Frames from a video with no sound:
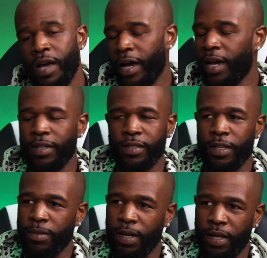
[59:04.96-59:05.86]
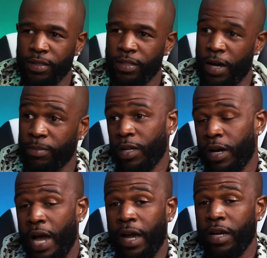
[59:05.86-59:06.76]
I can't accept that answer. I'm
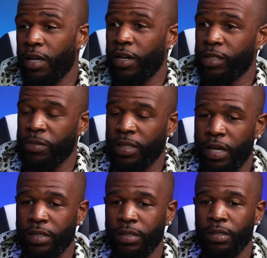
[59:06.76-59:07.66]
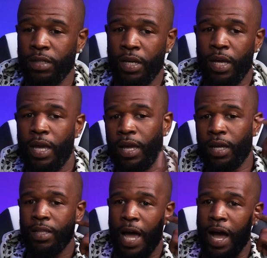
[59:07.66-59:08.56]
sorry. I hear your explanation,
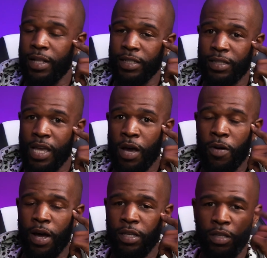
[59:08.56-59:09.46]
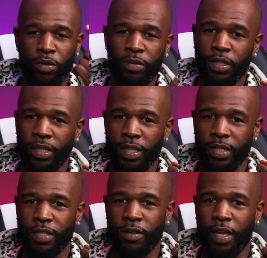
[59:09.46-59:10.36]
and I understand why you think
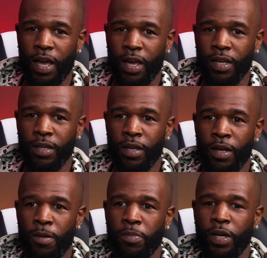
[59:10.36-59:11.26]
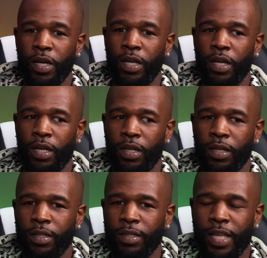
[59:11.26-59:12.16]
that's okay, but
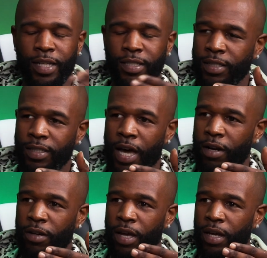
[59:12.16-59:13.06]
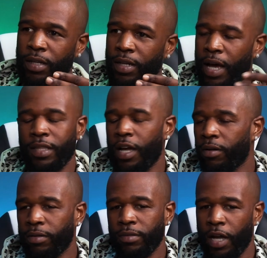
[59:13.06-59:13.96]
that shit's not okay. Like,
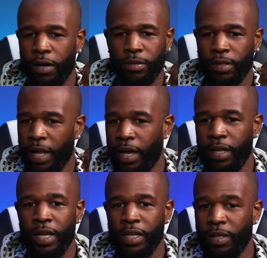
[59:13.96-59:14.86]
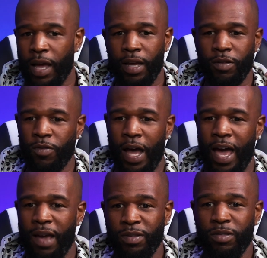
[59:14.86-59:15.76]
no. Like, I
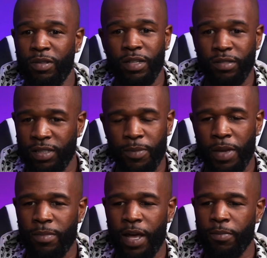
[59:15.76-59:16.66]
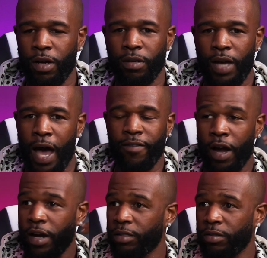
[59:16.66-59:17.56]
hate when you do that. You just said me. I'm like, bro, I've
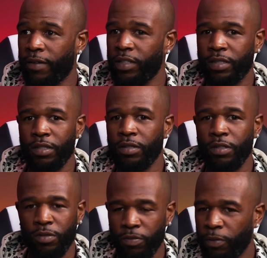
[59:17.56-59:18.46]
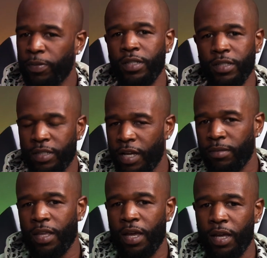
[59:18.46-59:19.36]
heard you. I've listened to you. You repeating the
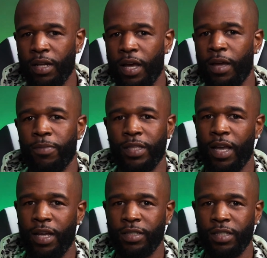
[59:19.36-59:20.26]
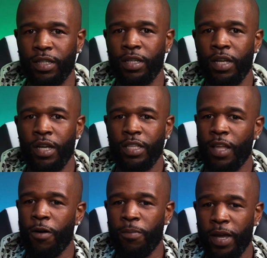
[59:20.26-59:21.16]
same thing. Like, but that shit
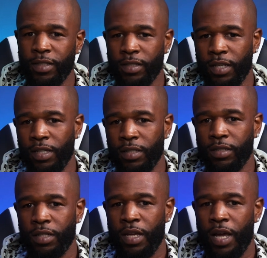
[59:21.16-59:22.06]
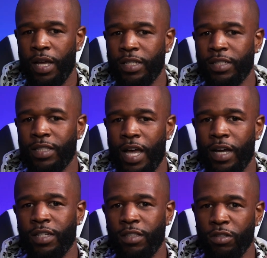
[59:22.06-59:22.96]
don't make sense, and it's
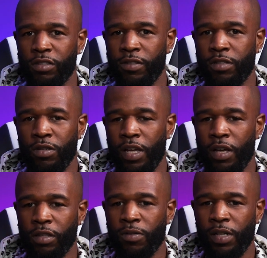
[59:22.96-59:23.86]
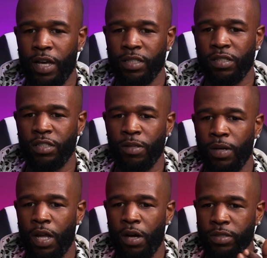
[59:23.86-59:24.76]
not conducive to a healthy relationship
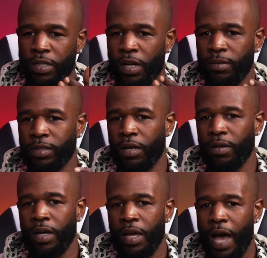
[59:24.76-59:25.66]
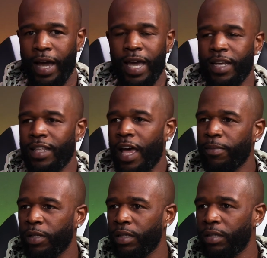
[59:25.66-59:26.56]
long term. So I can't
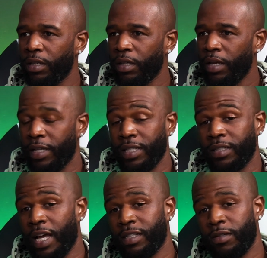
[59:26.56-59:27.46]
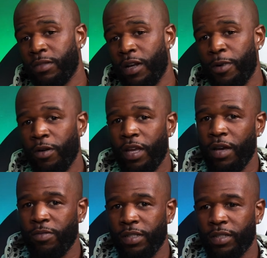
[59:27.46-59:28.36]
enable it. And it's not something that I'm
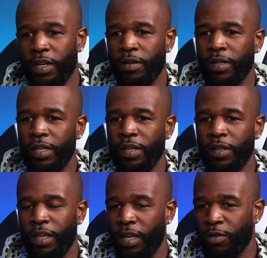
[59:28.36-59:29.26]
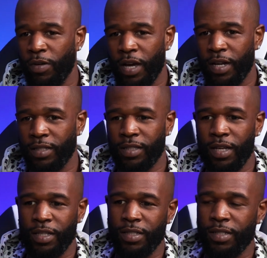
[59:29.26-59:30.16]
okay with. So either we got to
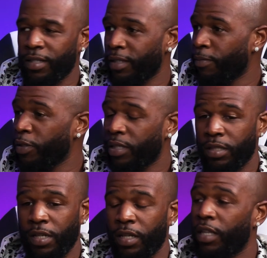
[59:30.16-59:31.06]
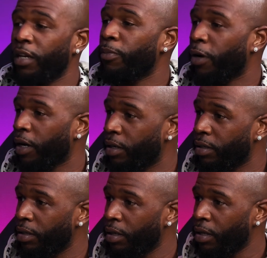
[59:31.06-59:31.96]
understand that this is potentially a deal
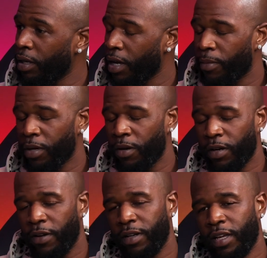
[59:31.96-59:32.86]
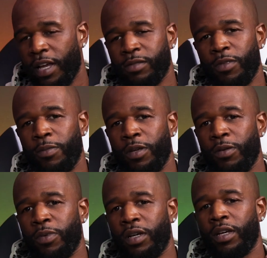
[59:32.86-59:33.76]
breaker, you know what I mean, or whatever the case may be.
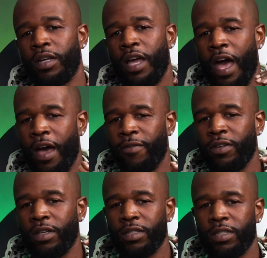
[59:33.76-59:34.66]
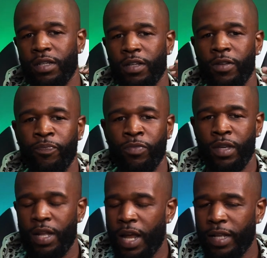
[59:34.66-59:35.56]
But having to
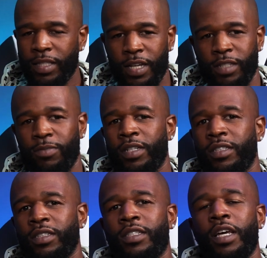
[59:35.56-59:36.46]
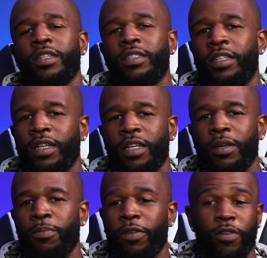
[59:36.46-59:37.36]
a lot of times, man, just take a
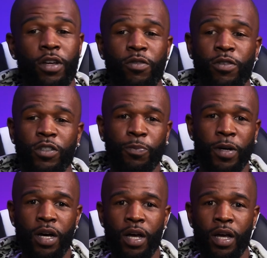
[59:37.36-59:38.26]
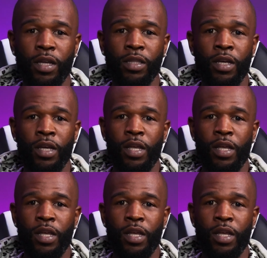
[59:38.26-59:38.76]
second before you respond.